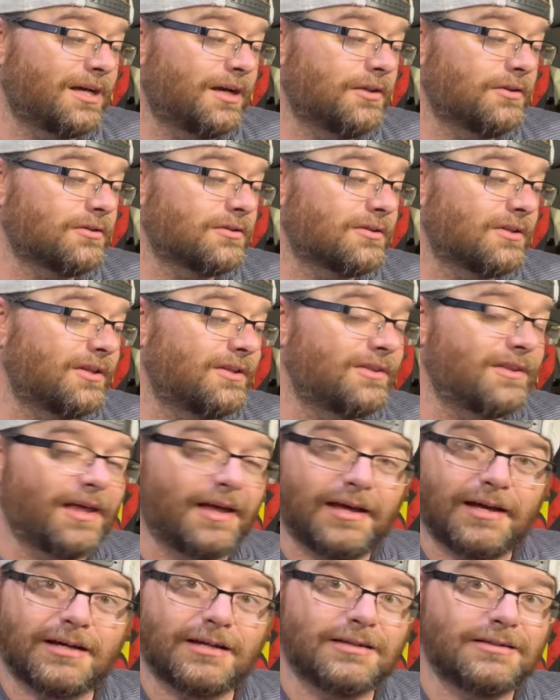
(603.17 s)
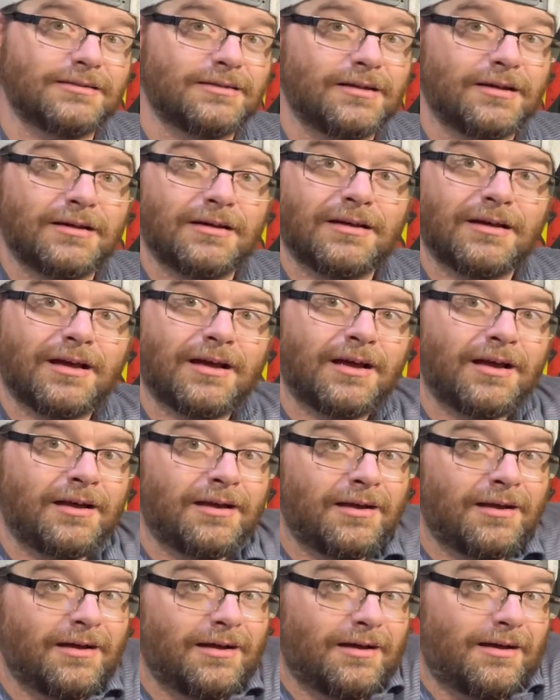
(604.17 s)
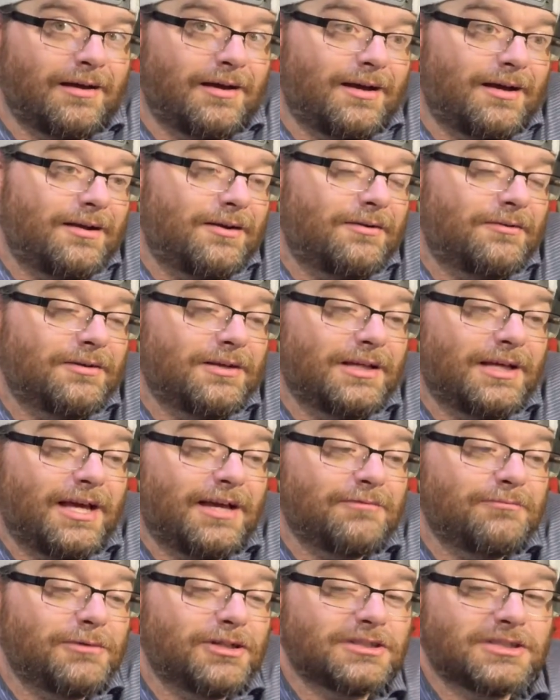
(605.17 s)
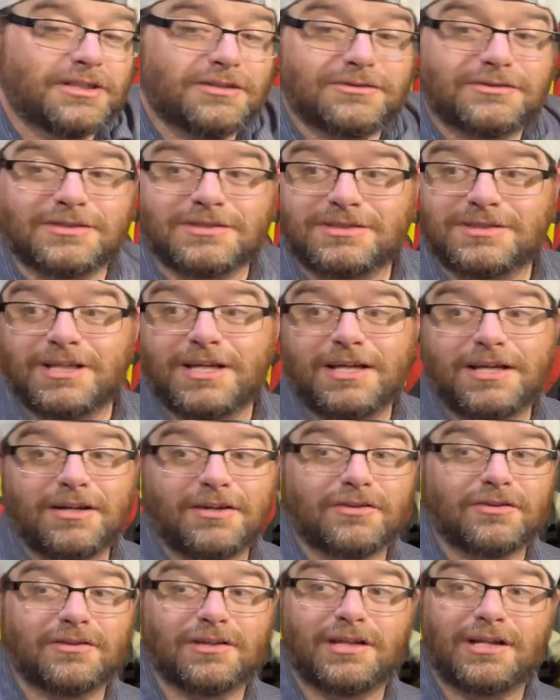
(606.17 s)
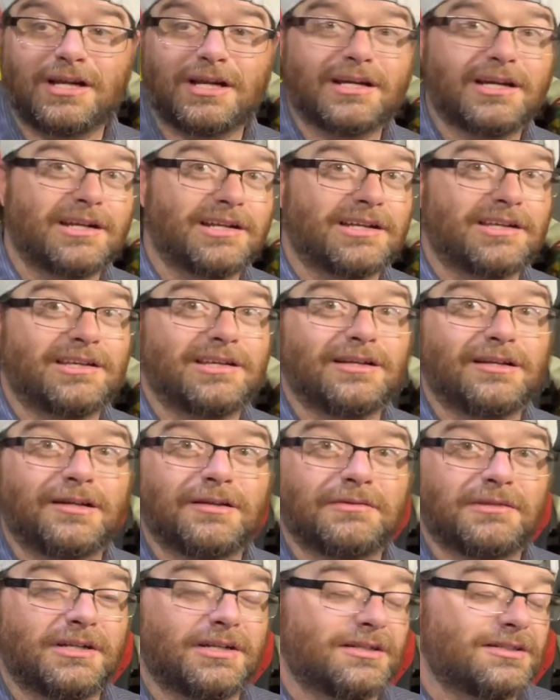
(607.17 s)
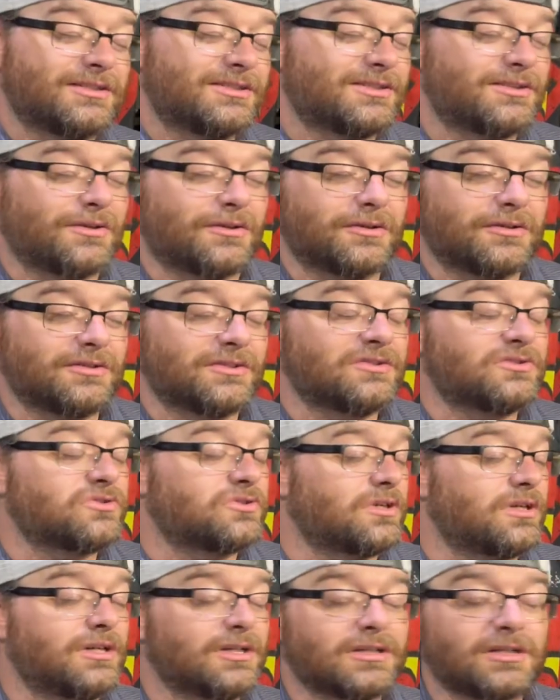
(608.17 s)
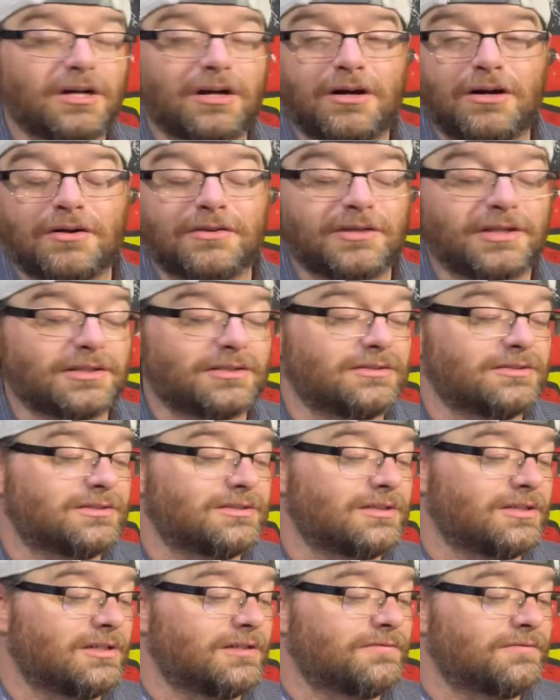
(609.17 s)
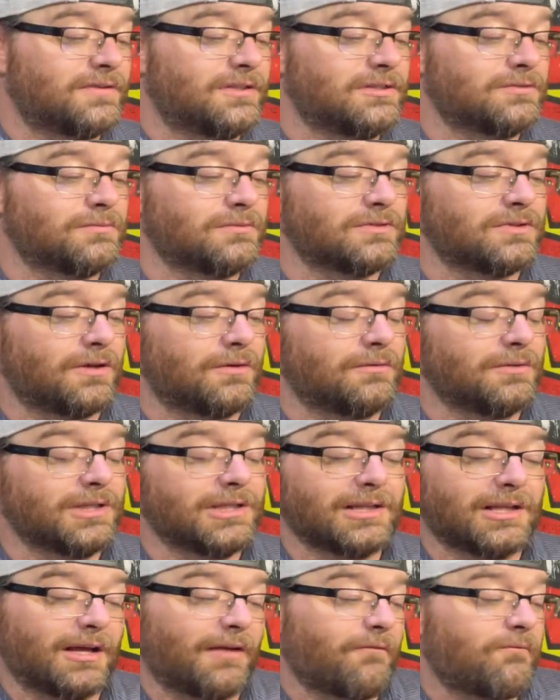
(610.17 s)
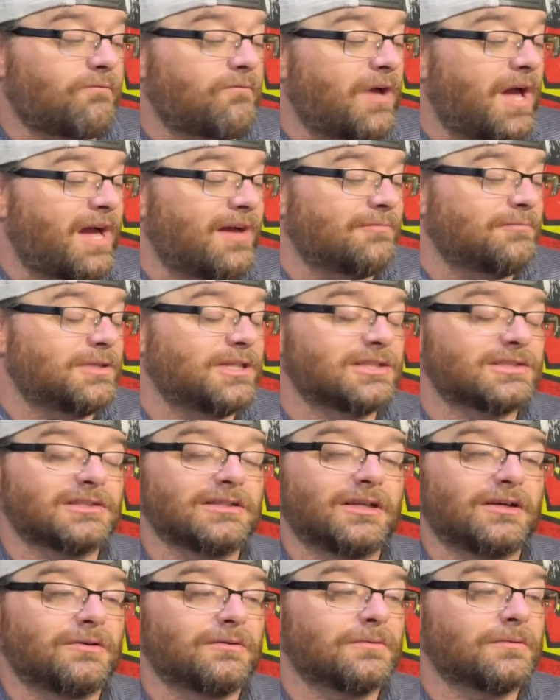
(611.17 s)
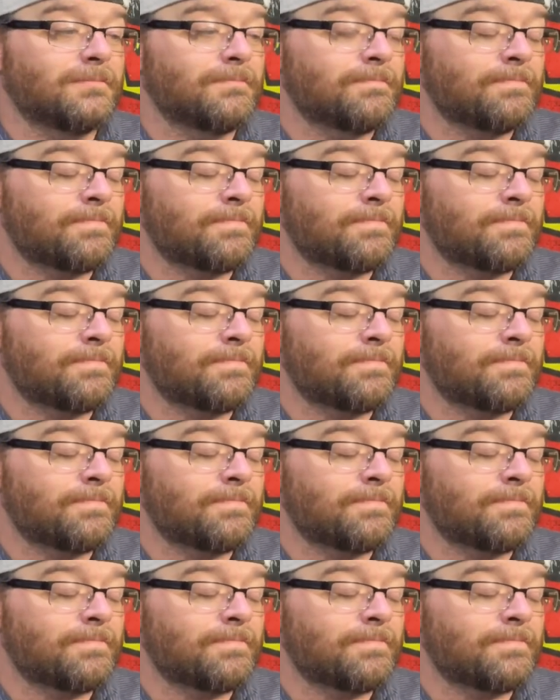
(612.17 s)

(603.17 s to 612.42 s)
other than that, I don't really have much else to say other than I gotta get up there, start the truck, all that good stuff. This was only like 5 minutes long,